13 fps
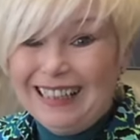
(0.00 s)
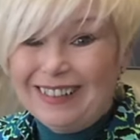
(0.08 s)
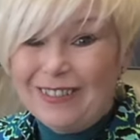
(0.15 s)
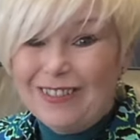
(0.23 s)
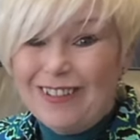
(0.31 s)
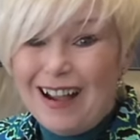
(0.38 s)

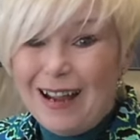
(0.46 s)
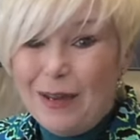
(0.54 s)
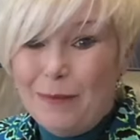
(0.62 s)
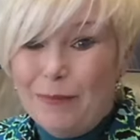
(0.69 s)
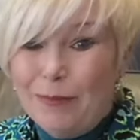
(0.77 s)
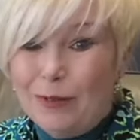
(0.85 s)
White
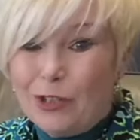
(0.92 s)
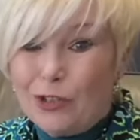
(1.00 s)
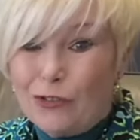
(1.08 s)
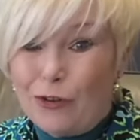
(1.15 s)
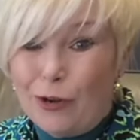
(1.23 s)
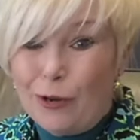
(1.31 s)

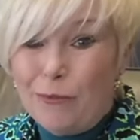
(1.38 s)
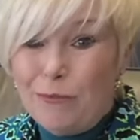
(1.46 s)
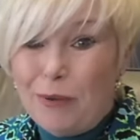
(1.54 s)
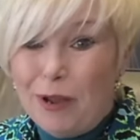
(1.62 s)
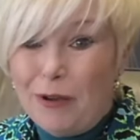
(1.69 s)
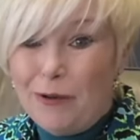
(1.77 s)
mushroom,
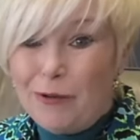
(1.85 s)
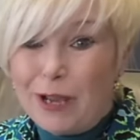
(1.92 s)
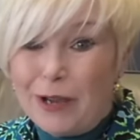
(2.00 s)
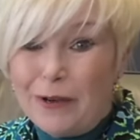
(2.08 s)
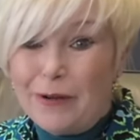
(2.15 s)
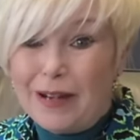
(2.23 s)

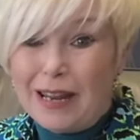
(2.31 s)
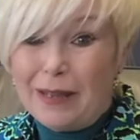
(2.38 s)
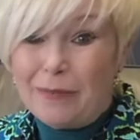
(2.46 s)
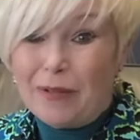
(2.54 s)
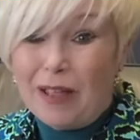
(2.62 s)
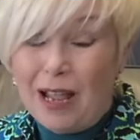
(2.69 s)
pogo nip.
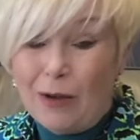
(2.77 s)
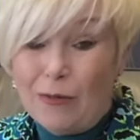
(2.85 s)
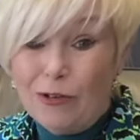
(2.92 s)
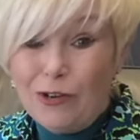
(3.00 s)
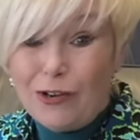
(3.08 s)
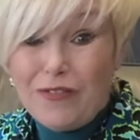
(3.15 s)
I
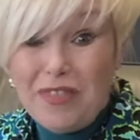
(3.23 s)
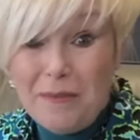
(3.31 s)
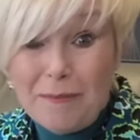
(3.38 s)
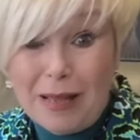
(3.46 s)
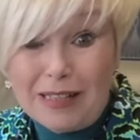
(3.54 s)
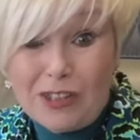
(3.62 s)
wonder if they're
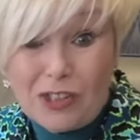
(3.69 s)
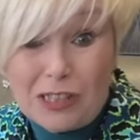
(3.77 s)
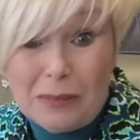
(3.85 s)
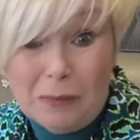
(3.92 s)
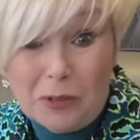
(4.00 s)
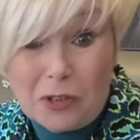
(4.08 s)
magic
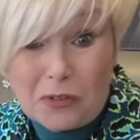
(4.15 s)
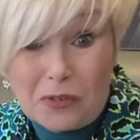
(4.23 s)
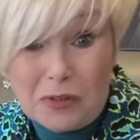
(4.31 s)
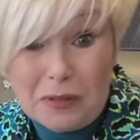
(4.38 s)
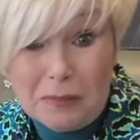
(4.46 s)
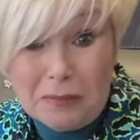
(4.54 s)

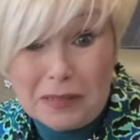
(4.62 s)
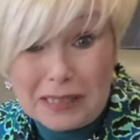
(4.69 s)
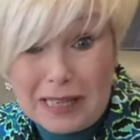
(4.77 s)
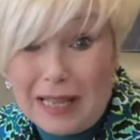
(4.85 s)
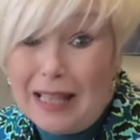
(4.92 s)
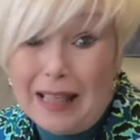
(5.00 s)
mushrooms.
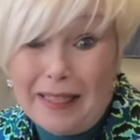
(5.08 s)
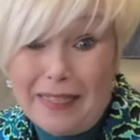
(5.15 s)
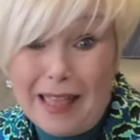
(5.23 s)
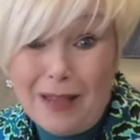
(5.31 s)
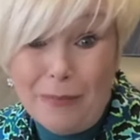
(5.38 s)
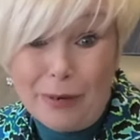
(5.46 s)
That
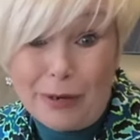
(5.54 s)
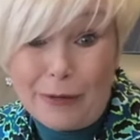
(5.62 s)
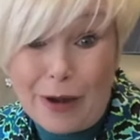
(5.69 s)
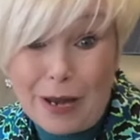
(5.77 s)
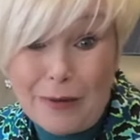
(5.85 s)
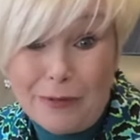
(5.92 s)
would be
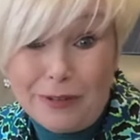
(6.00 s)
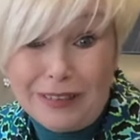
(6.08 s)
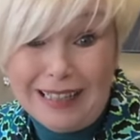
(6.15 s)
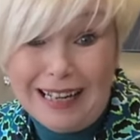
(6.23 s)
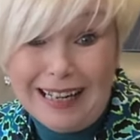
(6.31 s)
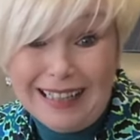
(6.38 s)
great, wouldn't
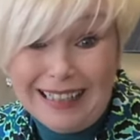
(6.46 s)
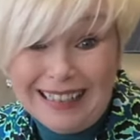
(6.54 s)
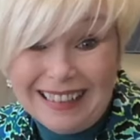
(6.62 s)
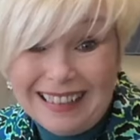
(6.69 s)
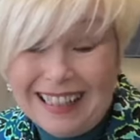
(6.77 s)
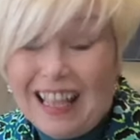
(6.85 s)
it?
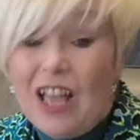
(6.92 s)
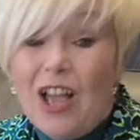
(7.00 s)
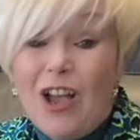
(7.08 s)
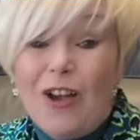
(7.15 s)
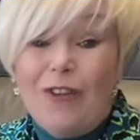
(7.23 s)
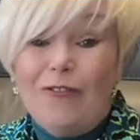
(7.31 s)

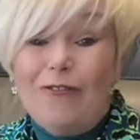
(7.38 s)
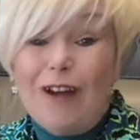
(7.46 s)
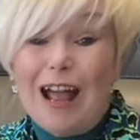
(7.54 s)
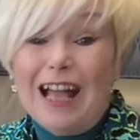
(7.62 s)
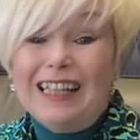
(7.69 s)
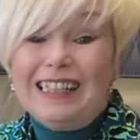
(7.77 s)

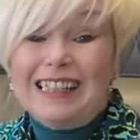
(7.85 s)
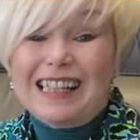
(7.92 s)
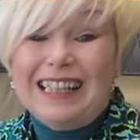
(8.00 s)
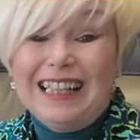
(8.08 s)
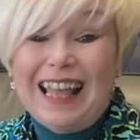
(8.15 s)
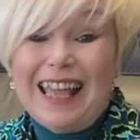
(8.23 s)
Right,
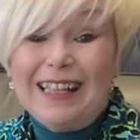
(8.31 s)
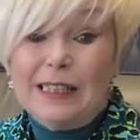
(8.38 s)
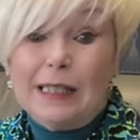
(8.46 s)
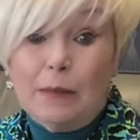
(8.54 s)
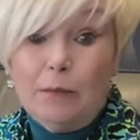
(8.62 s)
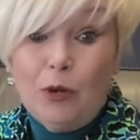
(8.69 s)

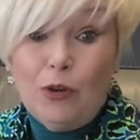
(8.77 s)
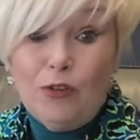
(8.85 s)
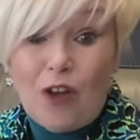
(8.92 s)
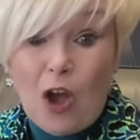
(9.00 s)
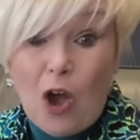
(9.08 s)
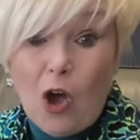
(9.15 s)
let's move
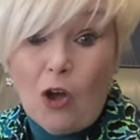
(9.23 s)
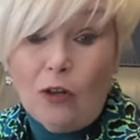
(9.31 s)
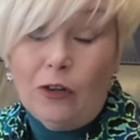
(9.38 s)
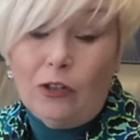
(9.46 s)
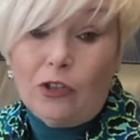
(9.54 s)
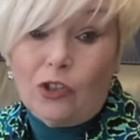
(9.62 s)

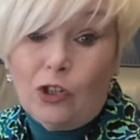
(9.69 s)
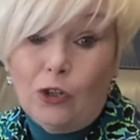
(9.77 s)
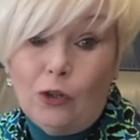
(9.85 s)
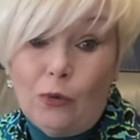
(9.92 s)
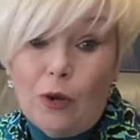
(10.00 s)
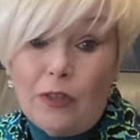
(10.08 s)
on
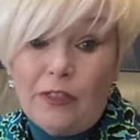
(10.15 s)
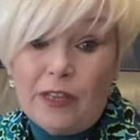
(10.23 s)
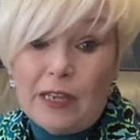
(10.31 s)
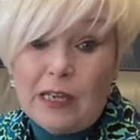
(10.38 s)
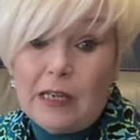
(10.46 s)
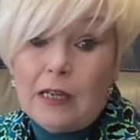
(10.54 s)
to
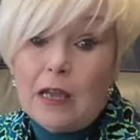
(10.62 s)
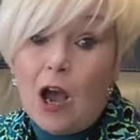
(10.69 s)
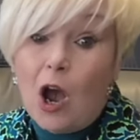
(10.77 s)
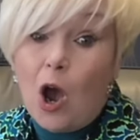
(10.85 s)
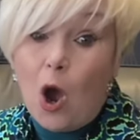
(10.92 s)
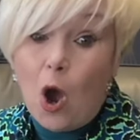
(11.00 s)
the
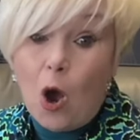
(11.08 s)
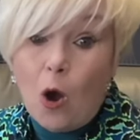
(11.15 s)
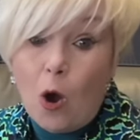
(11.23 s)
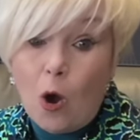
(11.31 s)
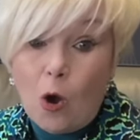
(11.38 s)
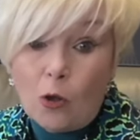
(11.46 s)

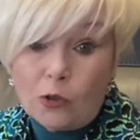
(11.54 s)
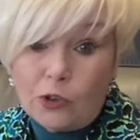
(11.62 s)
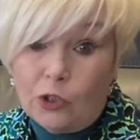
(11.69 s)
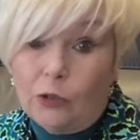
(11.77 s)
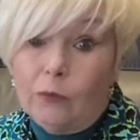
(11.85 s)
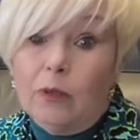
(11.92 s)

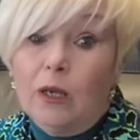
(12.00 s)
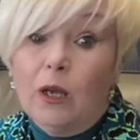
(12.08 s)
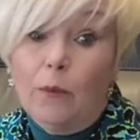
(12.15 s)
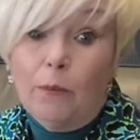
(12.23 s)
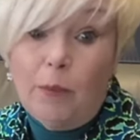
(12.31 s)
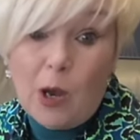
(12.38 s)
autumn
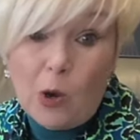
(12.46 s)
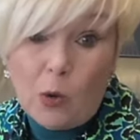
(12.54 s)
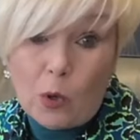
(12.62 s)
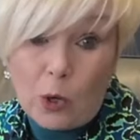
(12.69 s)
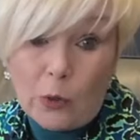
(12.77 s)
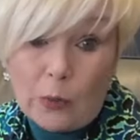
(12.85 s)

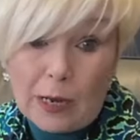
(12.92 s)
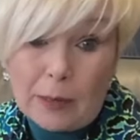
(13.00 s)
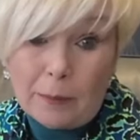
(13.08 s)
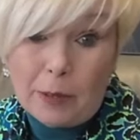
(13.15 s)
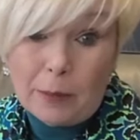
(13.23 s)
pogo nip.